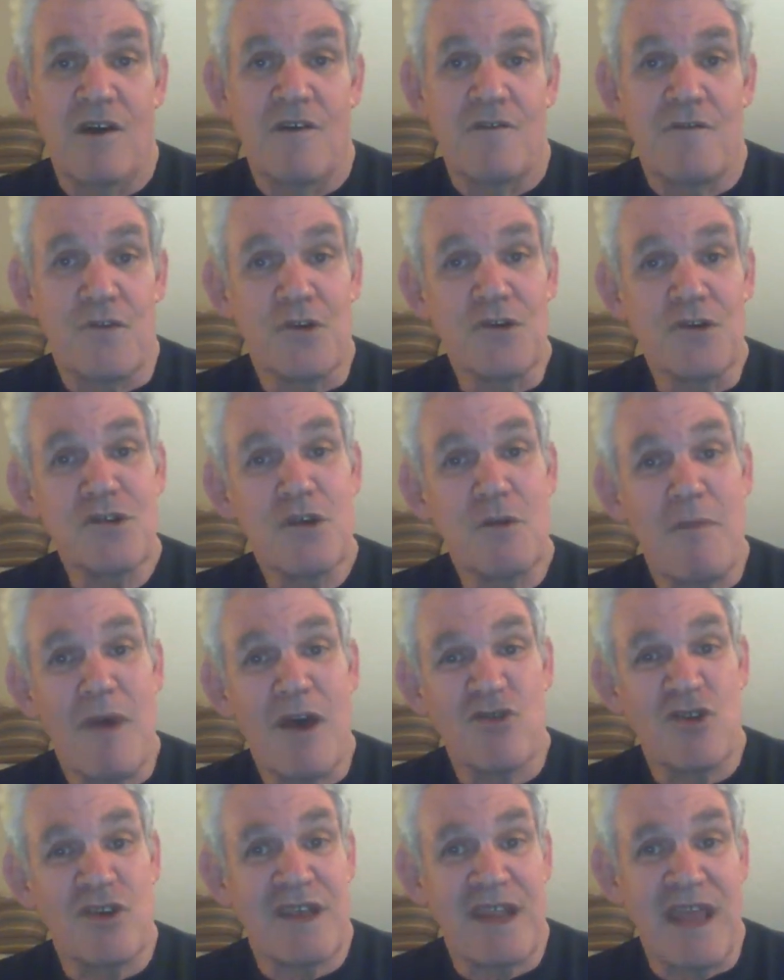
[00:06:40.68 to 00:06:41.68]
First in
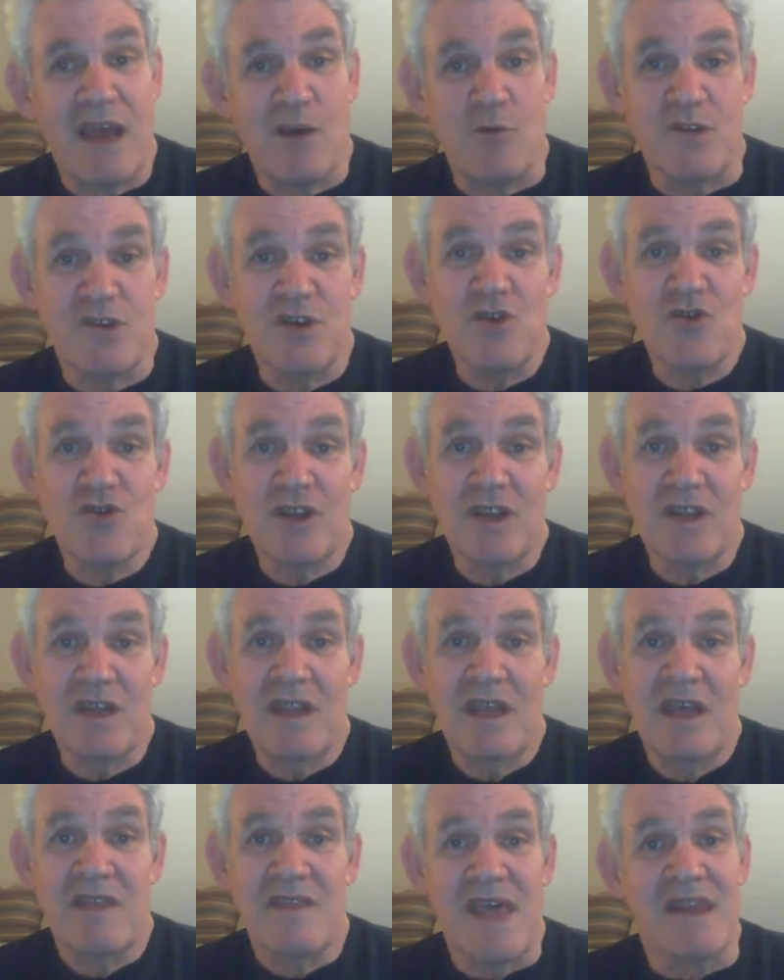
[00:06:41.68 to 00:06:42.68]
mergers and acquisition,
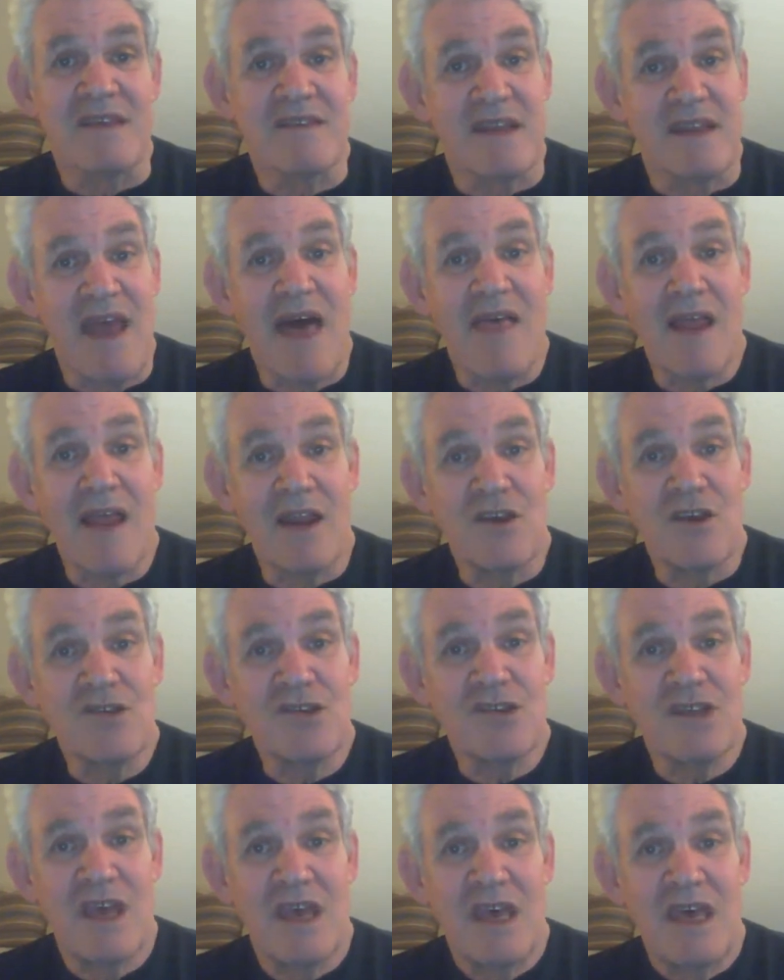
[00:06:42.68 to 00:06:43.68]
then as an
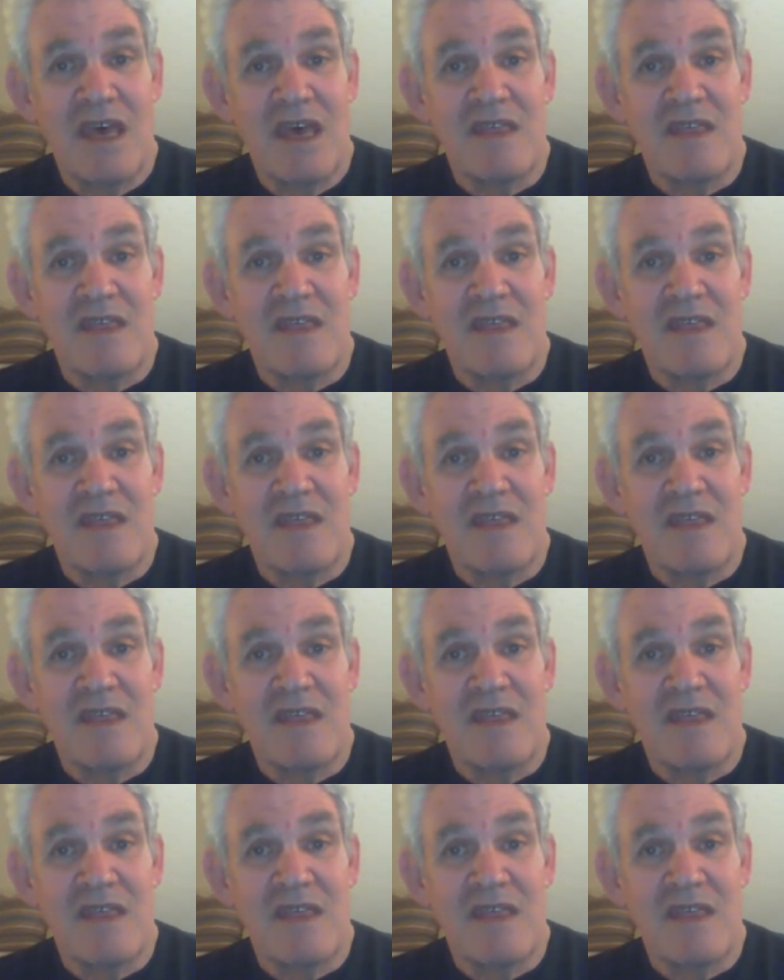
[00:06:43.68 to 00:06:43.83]
analyst,